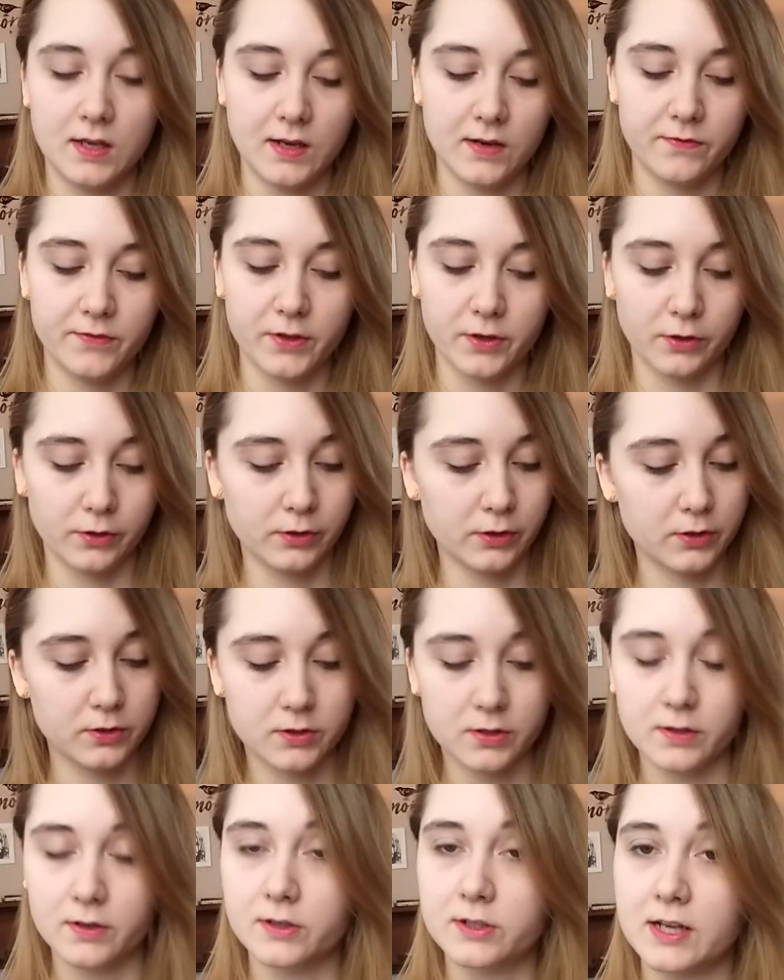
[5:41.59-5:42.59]
If they're
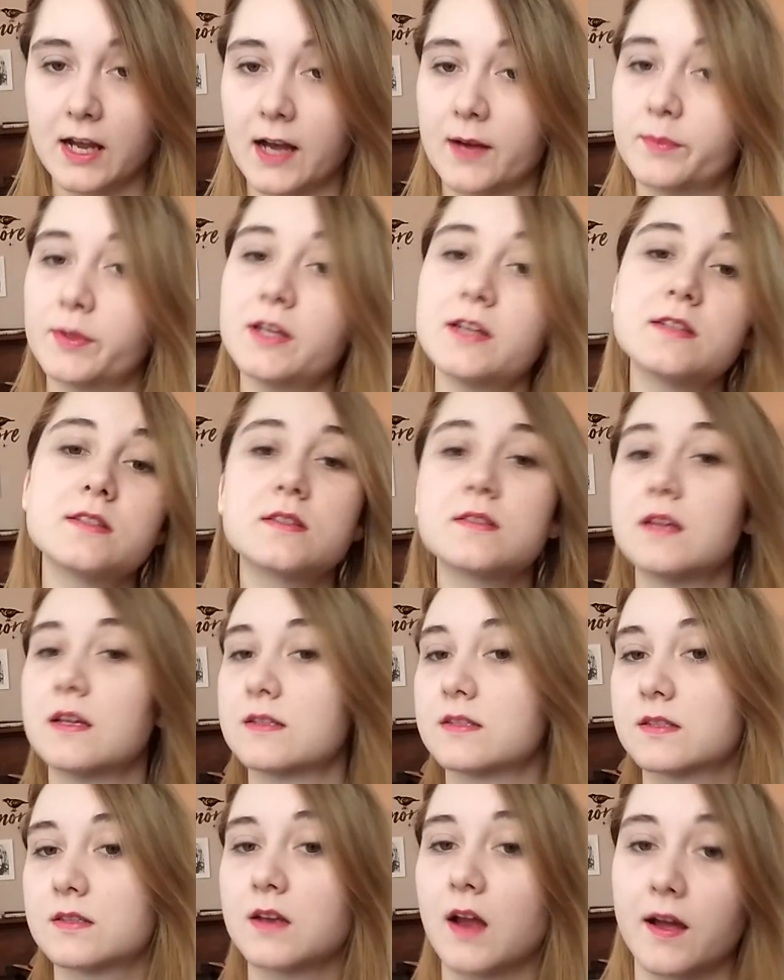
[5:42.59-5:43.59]
glued to their tablets,
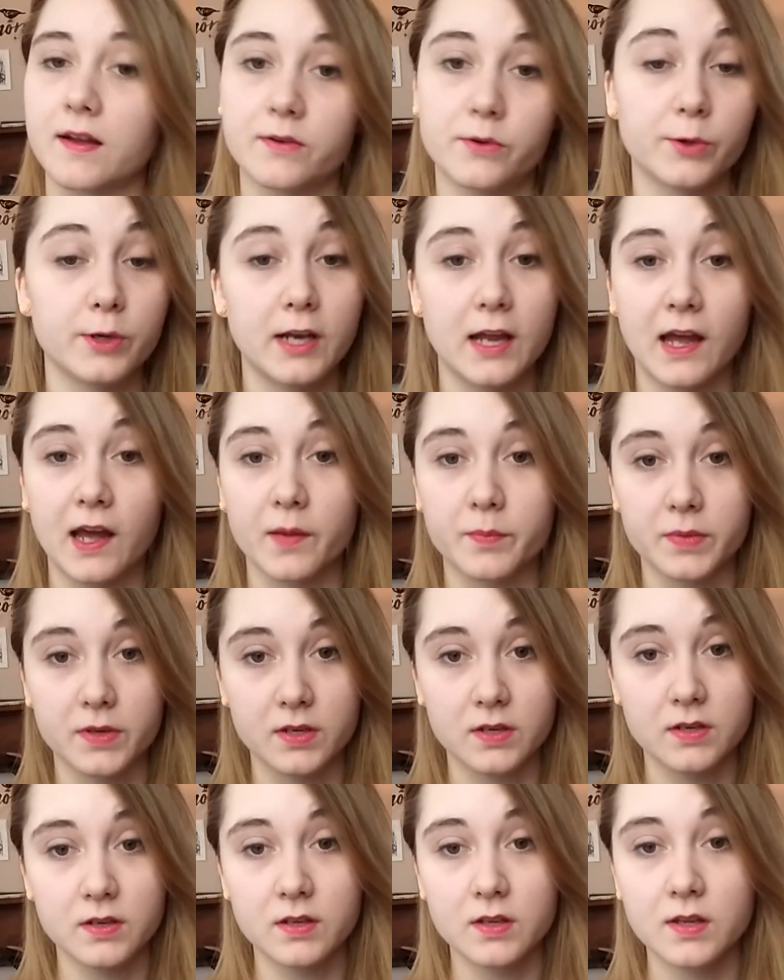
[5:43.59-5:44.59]
that's not going to
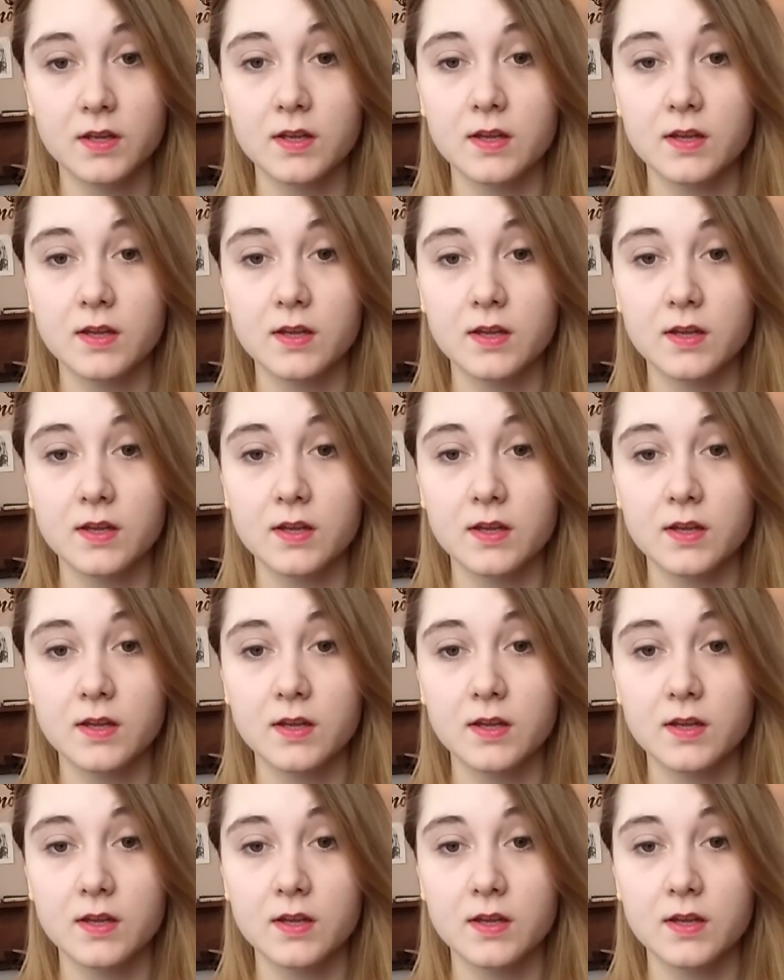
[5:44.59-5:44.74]
happen.